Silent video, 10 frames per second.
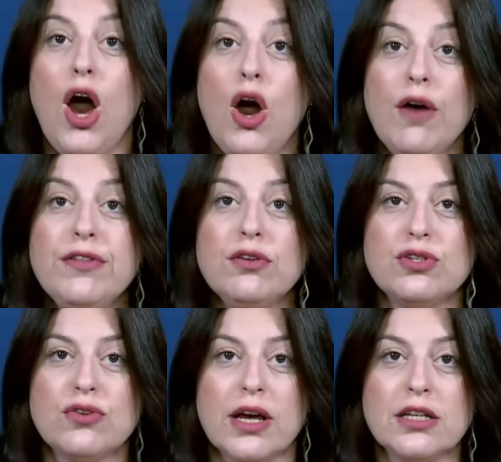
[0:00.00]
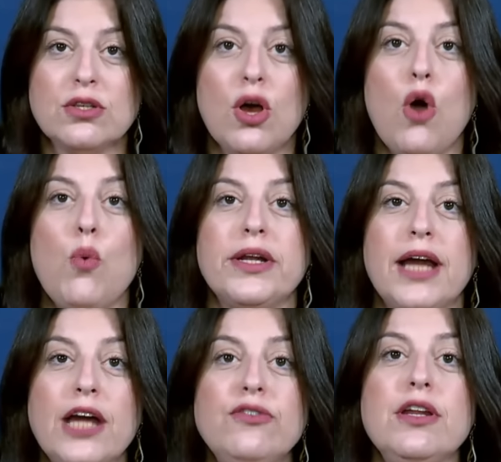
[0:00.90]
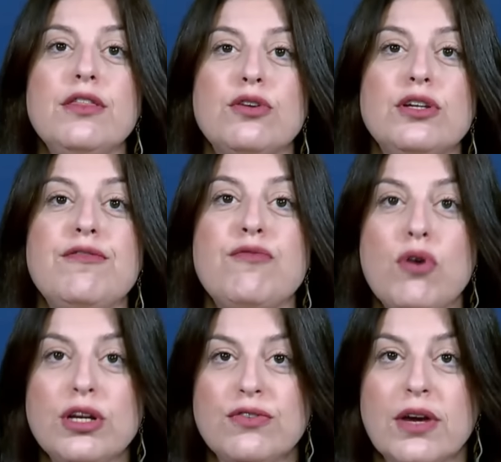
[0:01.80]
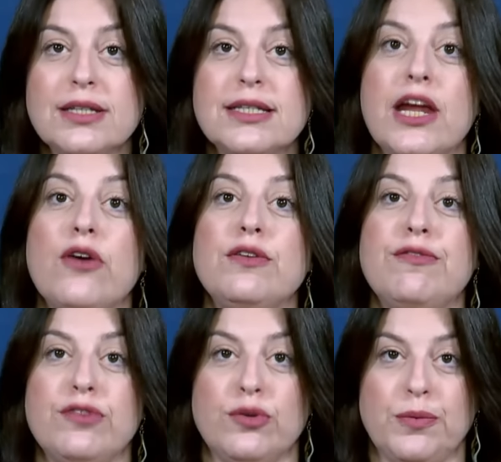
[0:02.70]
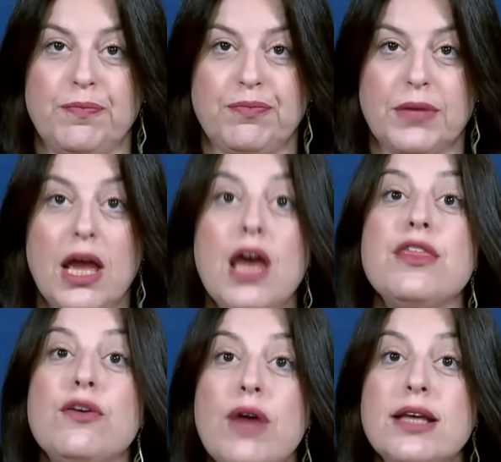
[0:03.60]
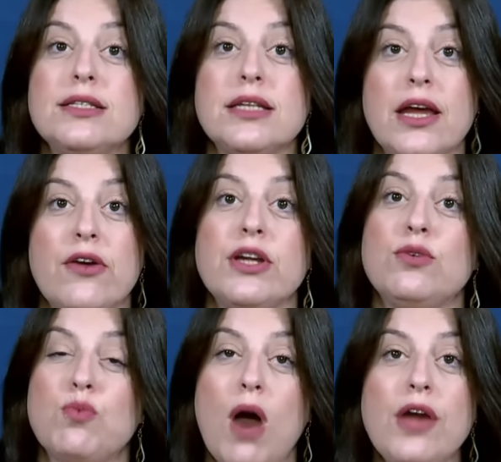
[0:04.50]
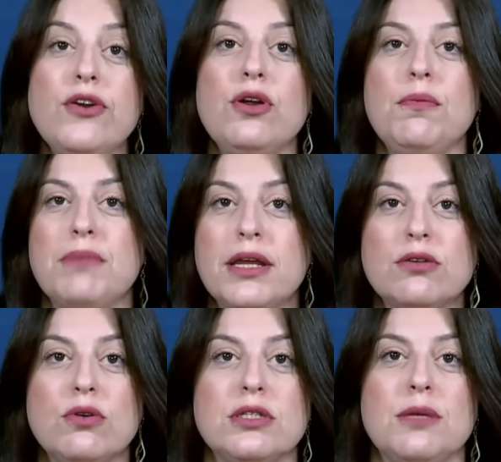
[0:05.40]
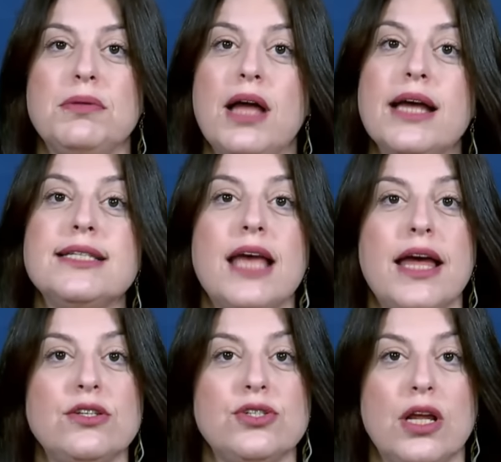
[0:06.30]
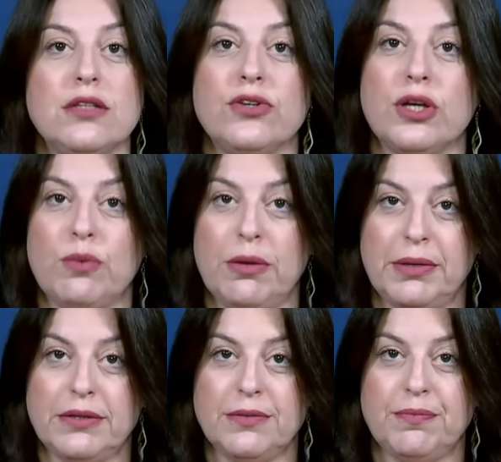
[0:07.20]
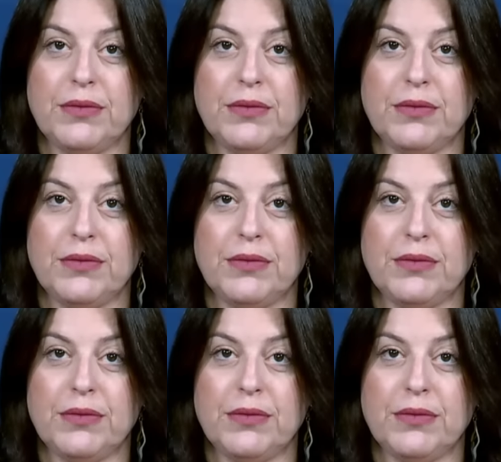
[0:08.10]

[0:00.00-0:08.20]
Of those trucks, 134 trucks carried food. The rest carried water, medical supplies, and shelter equipment.